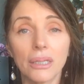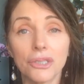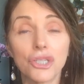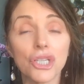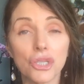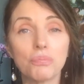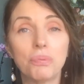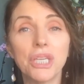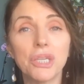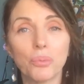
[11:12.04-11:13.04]
just
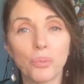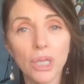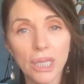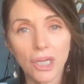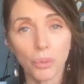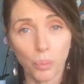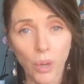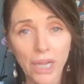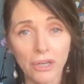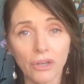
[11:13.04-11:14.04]
be really
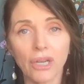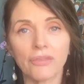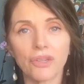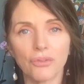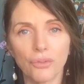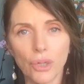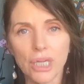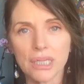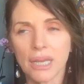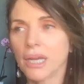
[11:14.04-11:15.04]
aware of your
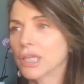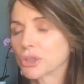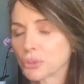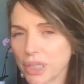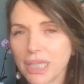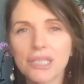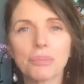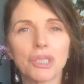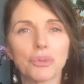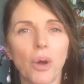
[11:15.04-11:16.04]
voice. Drink as
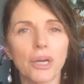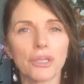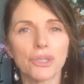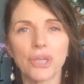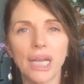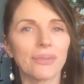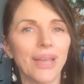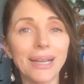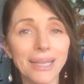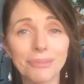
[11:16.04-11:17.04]
much water as you can.
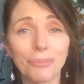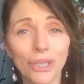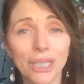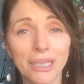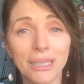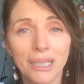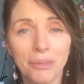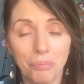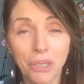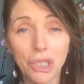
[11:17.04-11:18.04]
That can really
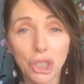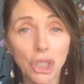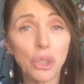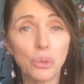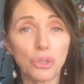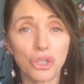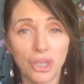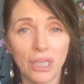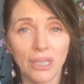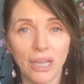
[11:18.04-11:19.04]
be a huge
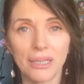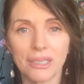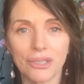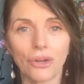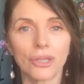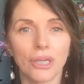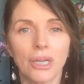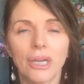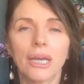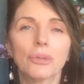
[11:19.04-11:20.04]
thing. And start,
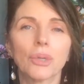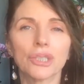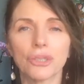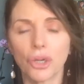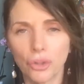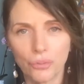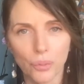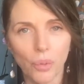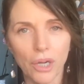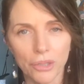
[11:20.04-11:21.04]
I don't want you to
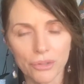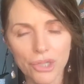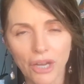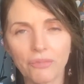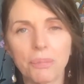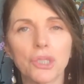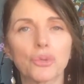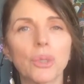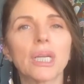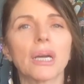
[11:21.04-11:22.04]
overwater yourself, but
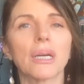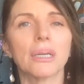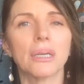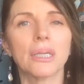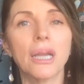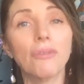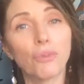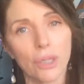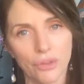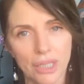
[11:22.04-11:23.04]
drink enough
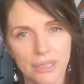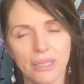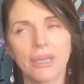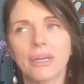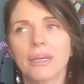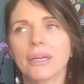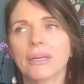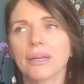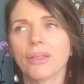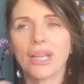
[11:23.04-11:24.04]
water that's
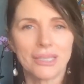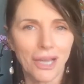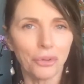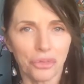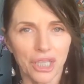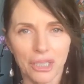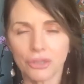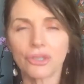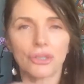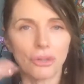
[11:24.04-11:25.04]
healthy,
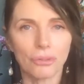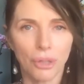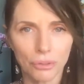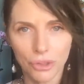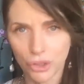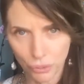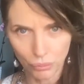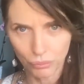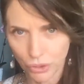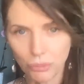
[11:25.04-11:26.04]
so don't go too
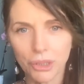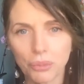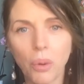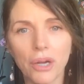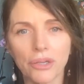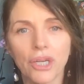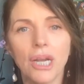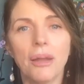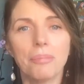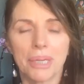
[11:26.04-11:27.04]
much water,
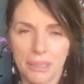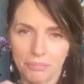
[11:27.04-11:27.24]
but